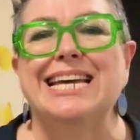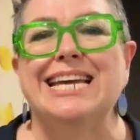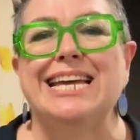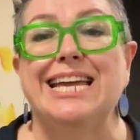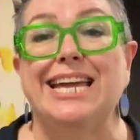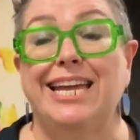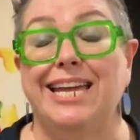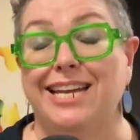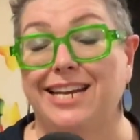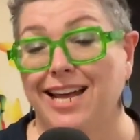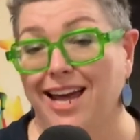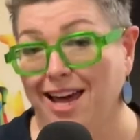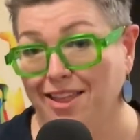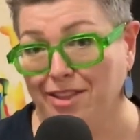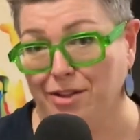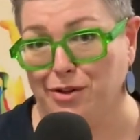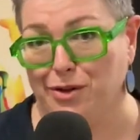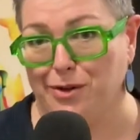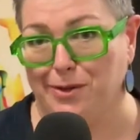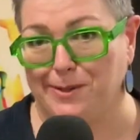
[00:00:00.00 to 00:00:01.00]
In
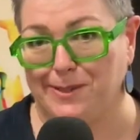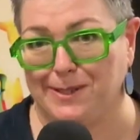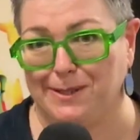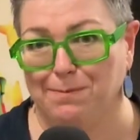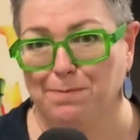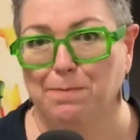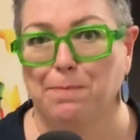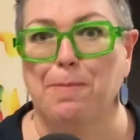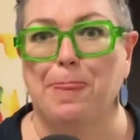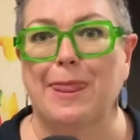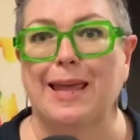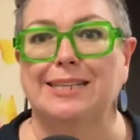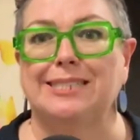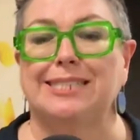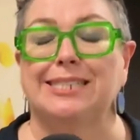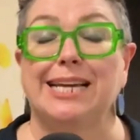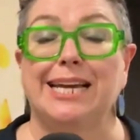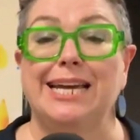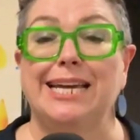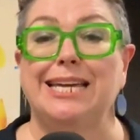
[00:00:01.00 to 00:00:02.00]
other news,
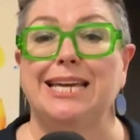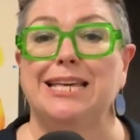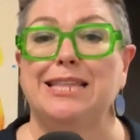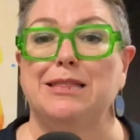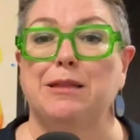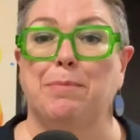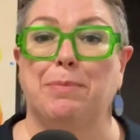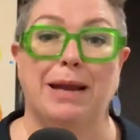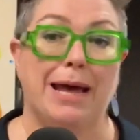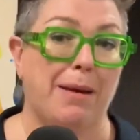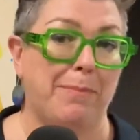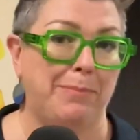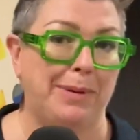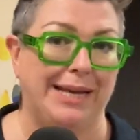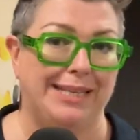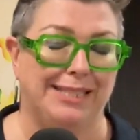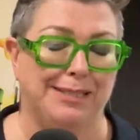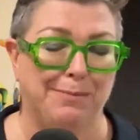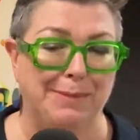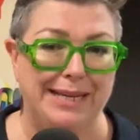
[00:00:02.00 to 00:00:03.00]
staying in the
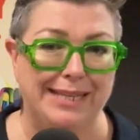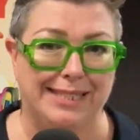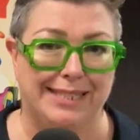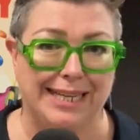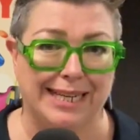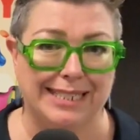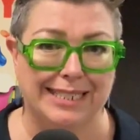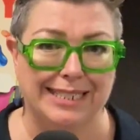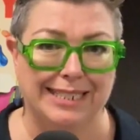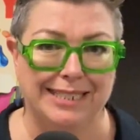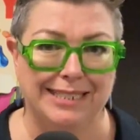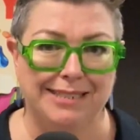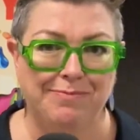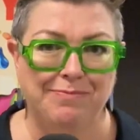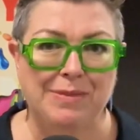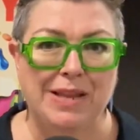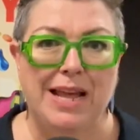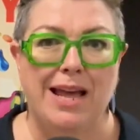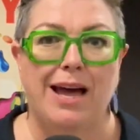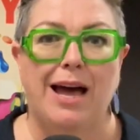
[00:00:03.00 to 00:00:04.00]
plant-based meat sector,
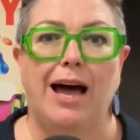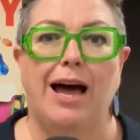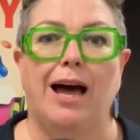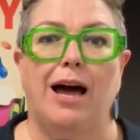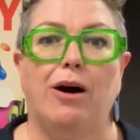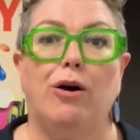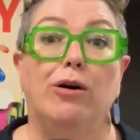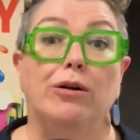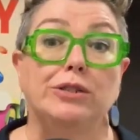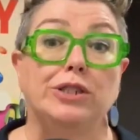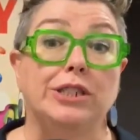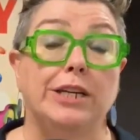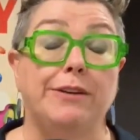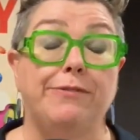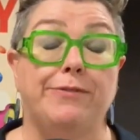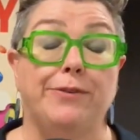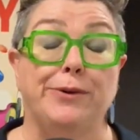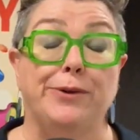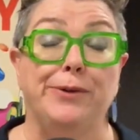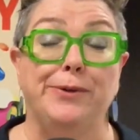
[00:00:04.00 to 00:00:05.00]
Algae
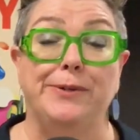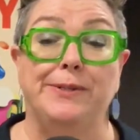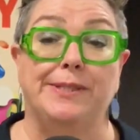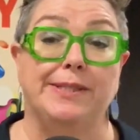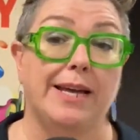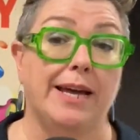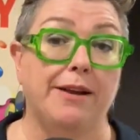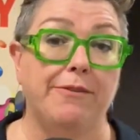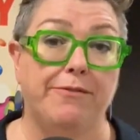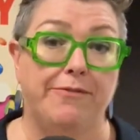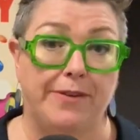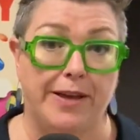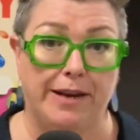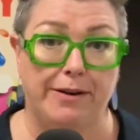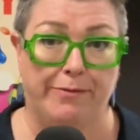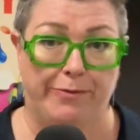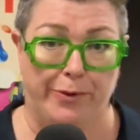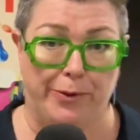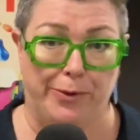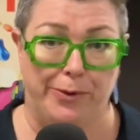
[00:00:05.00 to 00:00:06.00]
Foods and
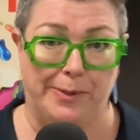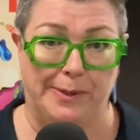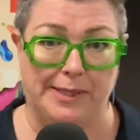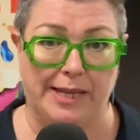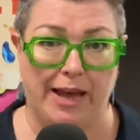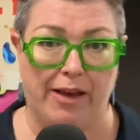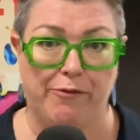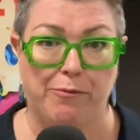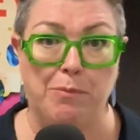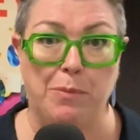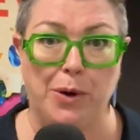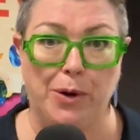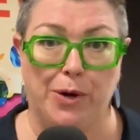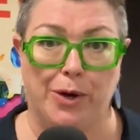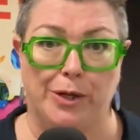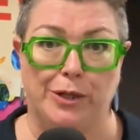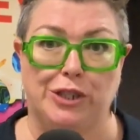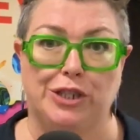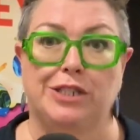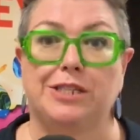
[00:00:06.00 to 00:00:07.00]
Fënn Foods have
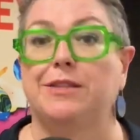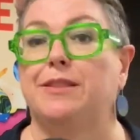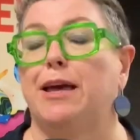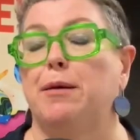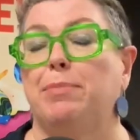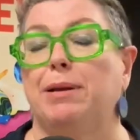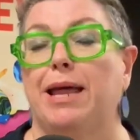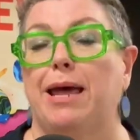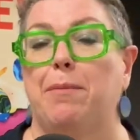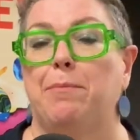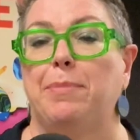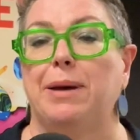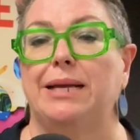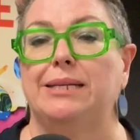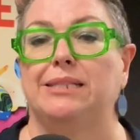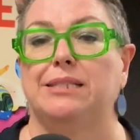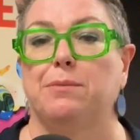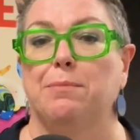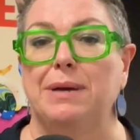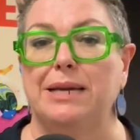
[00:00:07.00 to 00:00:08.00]
merged their
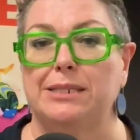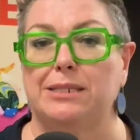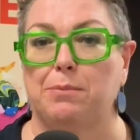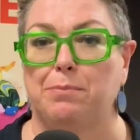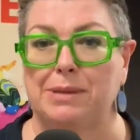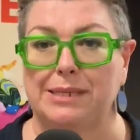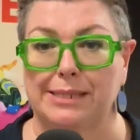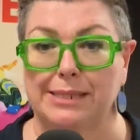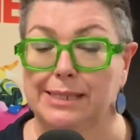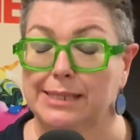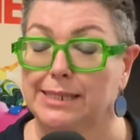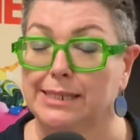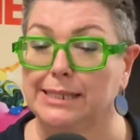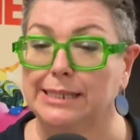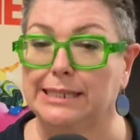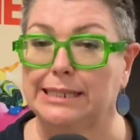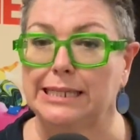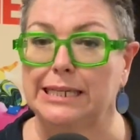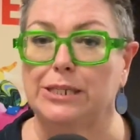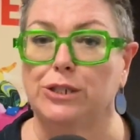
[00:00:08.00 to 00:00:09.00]
plant-based meat
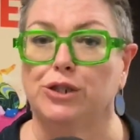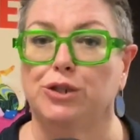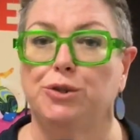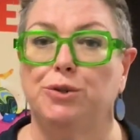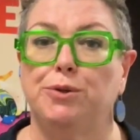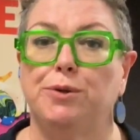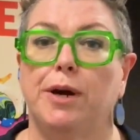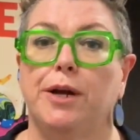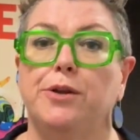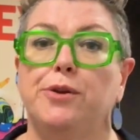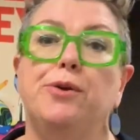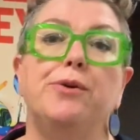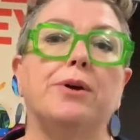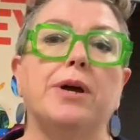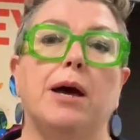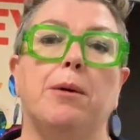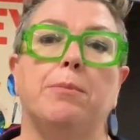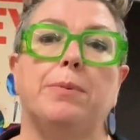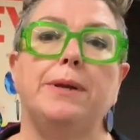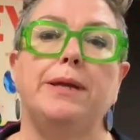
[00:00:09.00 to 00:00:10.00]
businesses into a new
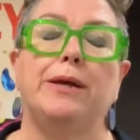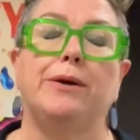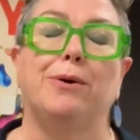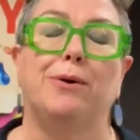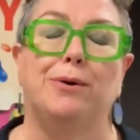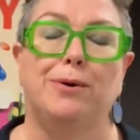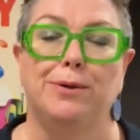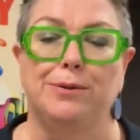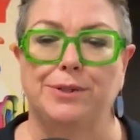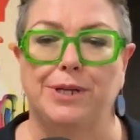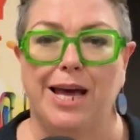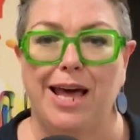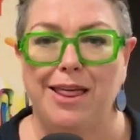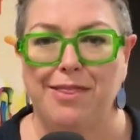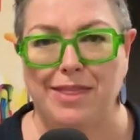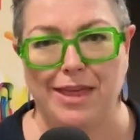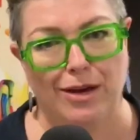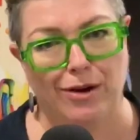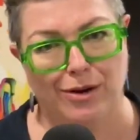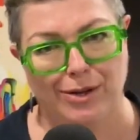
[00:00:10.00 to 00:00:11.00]
company called
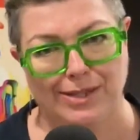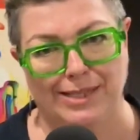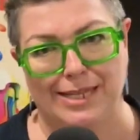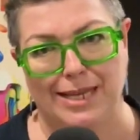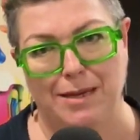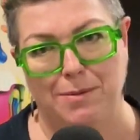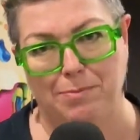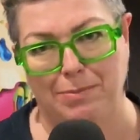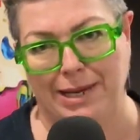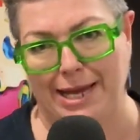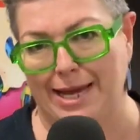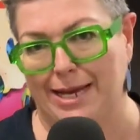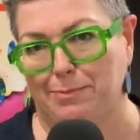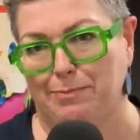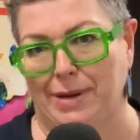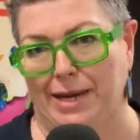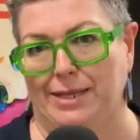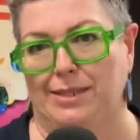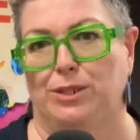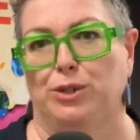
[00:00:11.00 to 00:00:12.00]
the Aussie
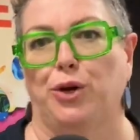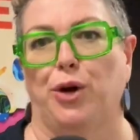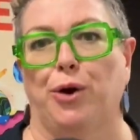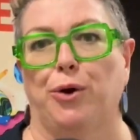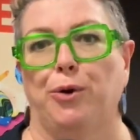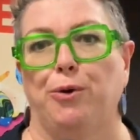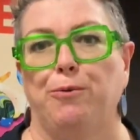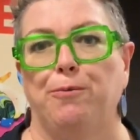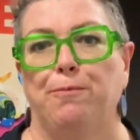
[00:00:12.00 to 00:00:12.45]
Plant-Based Co.